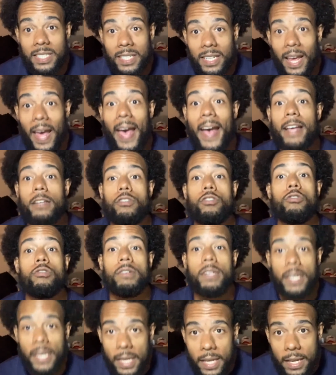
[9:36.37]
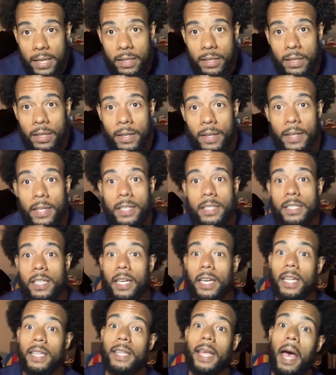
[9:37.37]
as you need to
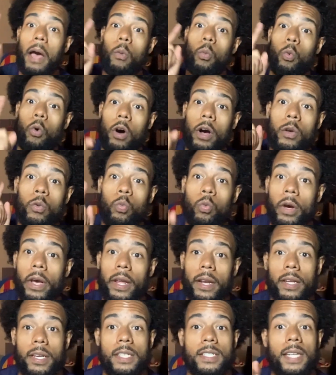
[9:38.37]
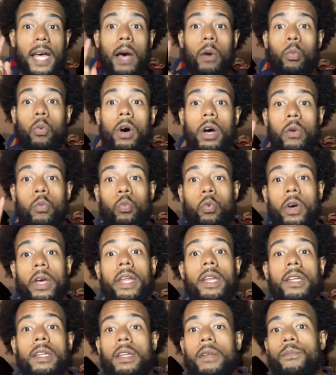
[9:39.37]
get that one win, because that one
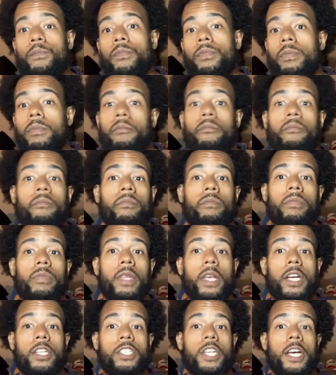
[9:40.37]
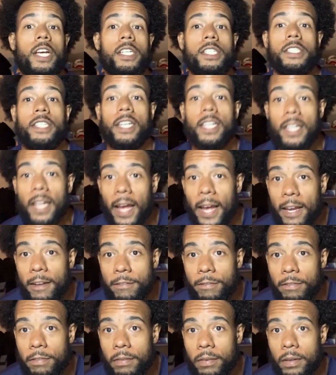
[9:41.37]
win could change your life,
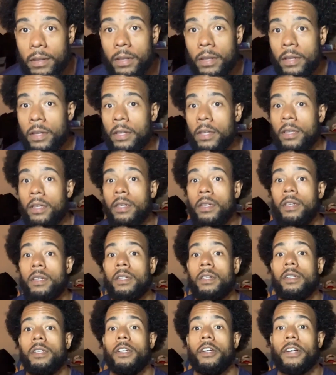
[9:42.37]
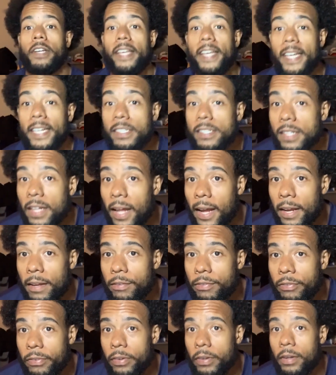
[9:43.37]
your kid's life,
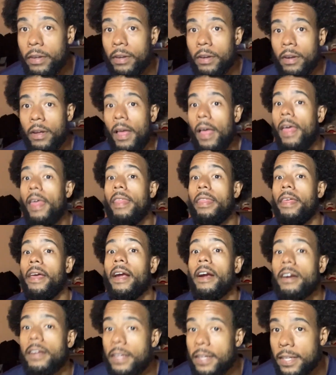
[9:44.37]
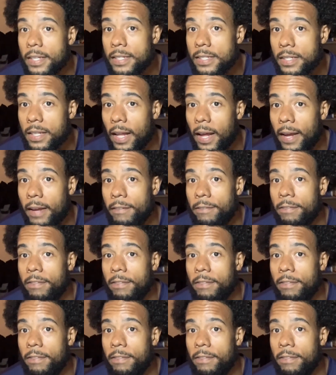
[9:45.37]
their kid's life,